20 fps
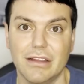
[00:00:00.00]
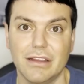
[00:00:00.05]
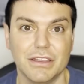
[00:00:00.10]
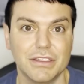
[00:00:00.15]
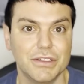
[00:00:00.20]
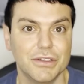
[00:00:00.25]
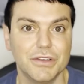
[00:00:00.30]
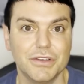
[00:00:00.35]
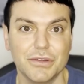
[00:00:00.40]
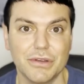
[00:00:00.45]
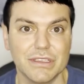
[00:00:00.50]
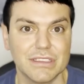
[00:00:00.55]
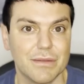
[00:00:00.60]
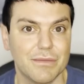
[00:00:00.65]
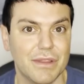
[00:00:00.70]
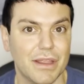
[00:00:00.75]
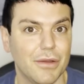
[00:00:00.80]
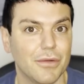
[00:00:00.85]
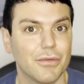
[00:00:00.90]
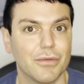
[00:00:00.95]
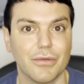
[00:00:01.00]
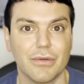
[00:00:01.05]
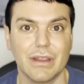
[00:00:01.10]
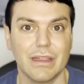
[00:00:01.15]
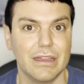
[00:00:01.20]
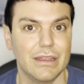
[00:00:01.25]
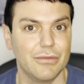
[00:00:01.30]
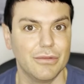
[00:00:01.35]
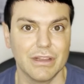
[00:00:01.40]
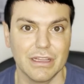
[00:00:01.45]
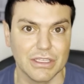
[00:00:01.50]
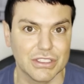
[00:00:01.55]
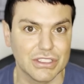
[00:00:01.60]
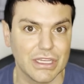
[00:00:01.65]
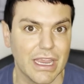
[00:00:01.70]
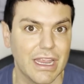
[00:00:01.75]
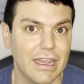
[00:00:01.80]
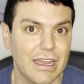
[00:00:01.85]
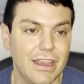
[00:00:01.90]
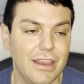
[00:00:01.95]
Unless you're doing something really, really
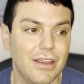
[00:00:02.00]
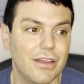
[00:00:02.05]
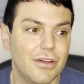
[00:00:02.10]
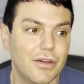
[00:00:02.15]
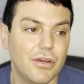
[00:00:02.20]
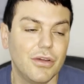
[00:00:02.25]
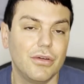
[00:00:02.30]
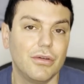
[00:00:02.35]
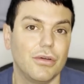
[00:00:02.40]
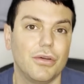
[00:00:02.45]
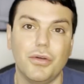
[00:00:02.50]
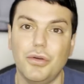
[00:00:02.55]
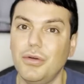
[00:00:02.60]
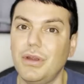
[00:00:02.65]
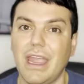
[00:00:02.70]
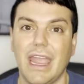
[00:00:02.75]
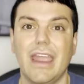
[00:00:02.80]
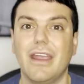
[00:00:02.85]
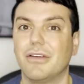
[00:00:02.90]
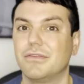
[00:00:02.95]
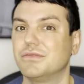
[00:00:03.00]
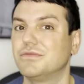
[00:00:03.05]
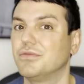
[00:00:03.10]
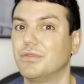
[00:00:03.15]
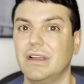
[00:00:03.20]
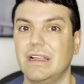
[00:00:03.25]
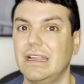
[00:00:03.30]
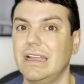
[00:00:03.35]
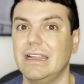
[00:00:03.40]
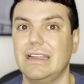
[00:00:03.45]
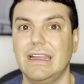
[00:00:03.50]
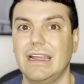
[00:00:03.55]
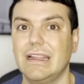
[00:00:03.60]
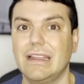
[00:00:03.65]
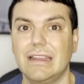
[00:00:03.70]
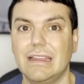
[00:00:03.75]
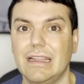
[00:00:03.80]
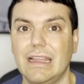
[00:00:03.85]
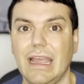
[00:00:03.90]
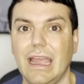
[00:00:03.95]
shady, who cares really at the end
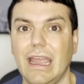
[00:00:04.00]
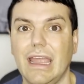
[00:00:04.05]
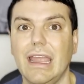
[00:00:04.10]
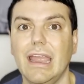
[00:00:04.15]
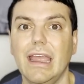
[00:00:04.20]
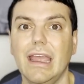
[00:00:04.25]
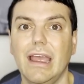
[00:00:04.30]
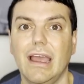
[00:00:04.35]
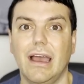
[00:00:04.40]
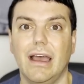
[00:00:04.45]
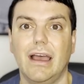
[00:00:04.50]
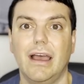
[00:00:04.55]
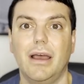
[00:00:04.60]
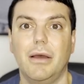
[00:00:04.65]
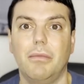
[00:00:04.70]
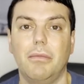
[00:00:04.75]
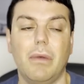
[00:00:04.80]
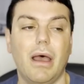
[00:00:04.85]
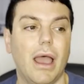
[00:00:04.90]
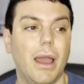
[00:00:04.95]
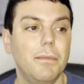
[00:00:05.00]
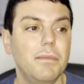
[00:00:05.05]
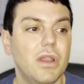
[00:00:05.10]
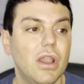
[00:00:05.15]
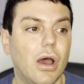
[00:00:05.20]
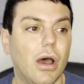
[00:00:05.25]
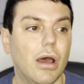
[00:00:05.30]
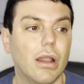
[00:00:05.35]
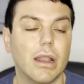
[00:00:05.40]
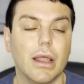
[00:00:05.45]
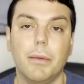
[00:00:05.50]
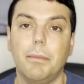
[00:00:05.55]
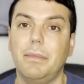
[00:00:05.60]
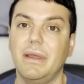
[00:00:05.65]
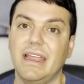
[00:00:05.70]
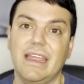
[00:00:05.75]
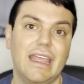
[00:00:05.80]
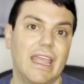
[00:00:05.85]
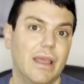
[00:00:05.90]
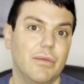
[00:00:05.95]
of the day? I'm not a
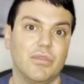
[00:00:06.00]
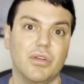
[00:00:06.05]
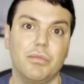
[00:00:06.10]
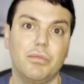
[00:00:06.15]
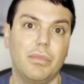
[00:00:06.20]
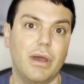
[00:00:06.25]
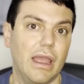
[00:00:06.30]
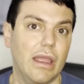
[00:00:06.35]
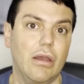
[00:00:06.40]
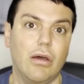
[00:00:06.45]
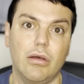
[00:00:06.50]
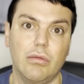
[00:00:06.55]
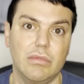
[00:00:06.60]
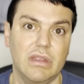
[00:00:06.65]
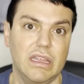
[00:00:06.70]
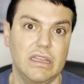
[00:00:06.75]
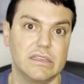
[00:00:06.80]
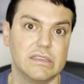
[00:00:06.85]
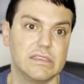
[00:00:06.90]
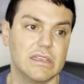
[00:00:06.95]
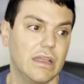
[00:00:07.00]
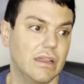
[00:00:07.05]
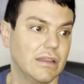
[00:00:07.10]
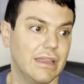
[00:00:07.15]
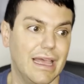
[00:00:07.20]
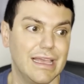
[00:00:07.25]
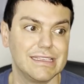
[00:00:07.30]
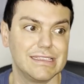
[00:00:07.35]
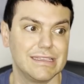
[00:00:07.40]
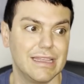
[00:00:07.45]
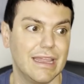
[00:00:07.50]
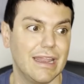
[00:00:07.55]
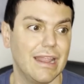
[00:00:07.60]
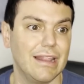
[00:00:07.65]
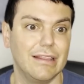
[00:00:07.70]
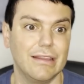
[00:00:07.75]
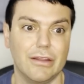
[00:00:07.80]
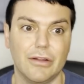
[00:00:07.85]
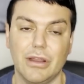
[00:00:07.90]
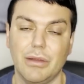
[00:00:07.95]
big gambler by all means. Last night I
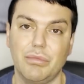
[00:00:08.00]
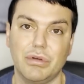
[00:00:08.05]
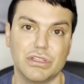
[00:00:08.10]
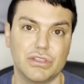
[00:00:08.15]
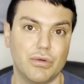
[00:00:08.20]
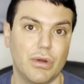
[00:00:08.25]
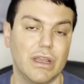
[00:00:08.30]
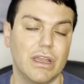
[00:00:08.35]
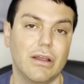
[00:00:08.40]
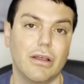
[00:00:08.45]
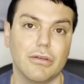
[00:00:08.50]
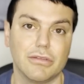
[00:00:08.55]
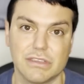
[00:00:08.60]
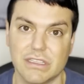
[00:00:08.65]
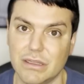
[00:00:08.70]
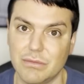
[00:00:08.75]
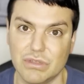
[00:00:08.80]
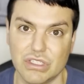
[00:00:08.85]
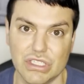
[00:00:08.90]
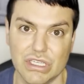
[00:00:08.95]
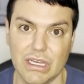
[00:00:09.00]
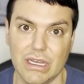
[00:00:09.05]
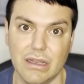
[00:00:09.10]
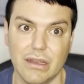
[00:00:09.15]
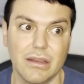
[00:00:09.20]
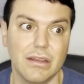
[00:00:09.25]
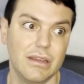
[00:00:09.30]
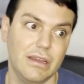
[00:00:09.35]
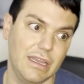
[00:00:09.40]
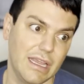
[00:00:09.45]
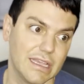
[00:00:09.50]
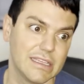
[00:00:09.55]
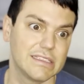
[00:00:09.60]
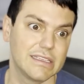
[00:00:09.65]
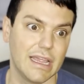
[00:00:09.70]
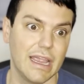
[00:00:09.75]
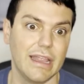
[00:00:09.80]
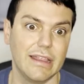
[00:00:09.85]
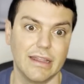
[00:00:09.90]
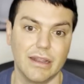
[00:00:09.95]
literally put $20 in the machine.
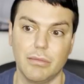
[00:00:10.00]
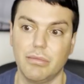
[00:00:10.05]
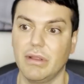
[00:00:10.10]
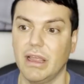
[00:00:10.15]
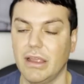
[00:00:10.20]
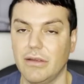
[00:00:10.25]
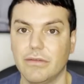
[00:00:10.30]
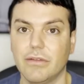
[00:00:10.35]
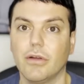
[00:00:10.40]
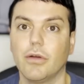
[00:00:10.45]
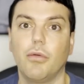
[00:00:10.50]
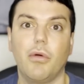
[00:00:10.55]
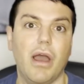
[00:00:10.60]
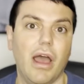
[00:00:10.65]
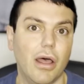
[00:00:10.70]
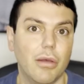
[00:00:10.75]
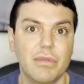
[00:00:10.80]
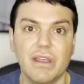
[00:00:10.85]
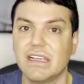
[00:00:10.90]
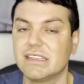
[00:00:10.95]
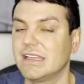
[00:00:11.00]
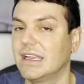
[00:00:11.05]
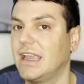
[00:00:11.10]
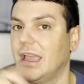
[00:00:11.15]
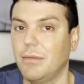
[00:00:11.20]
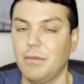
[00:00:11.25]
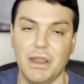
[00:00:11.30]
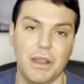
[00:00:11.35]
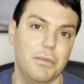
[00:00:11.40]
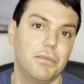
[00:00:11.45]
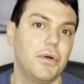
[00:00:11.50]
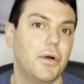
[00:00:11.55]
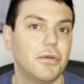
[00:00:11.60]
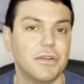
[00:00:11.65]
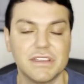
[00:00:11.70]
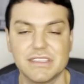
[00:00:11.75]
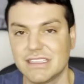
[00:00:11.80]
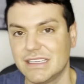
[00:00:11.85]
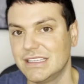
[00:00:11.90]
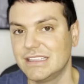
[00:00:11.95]
Yes, I ended up playing for a while because I kept getting
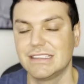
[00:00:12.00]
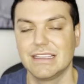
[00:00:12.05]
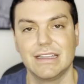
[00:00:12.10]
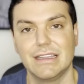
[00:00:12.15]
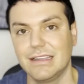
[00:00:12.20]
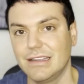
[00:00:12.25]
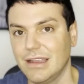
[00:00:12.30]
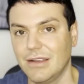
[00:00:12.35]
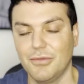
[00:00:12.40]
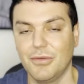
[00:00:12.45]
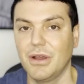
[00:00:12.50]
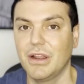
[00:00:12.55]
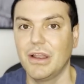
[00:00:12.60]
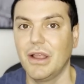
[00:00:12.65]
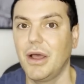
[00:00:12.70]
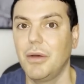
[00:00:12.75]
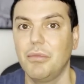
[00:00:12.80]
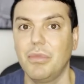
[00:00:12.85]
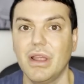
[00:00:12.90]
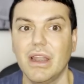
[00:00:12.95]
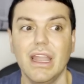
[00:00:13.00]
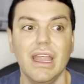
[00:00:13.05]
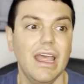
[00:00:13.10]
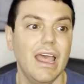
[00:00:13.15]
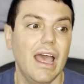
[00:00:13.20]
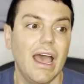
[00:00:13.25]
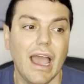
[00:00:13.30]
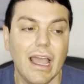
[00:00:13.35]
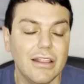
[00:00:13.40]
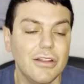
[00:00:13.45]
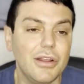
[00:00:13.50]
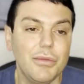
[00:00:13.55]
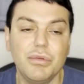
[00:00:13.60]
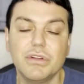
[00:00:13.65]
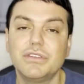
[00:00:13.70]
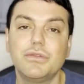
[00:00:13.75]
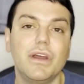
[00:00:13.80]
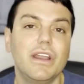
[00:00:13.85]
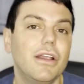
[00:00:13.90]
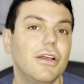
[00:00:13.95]
bonuses and whatnot, but I literally
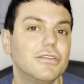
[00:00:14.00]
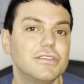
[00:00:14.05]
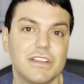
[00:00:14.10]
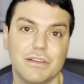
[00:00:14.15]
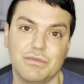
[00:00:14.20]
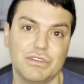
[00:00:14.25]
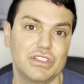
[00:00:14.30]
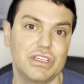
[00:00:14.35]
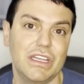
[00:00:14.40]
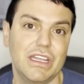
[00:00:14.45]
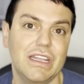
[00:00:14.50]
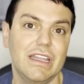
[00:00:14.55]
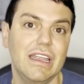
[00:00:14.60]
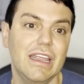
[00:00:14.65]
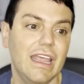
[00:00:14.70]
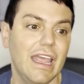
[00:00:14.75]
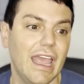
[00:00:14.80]
put $20 in the machine.